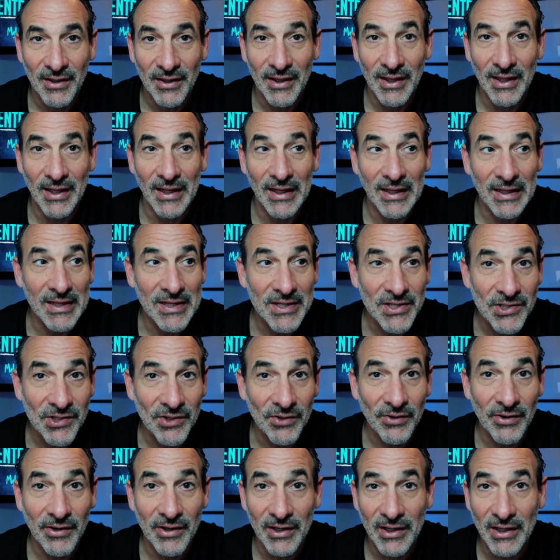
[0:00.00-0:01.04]
The
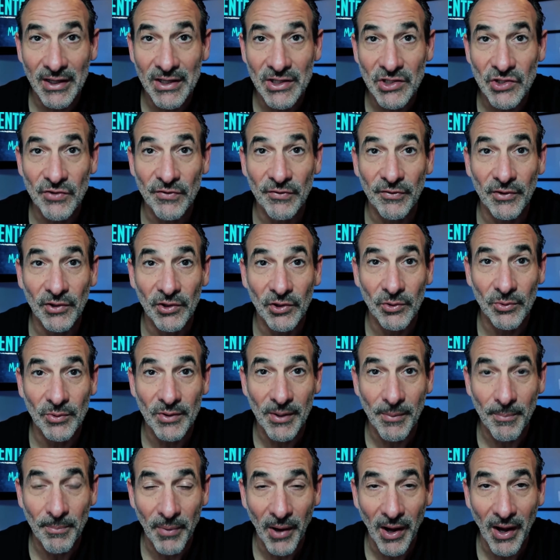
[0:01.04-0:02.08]
easier it is for you
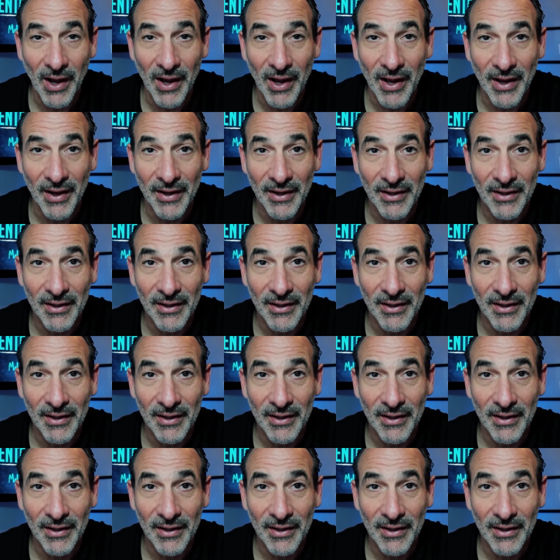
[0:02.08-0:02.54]
to buy,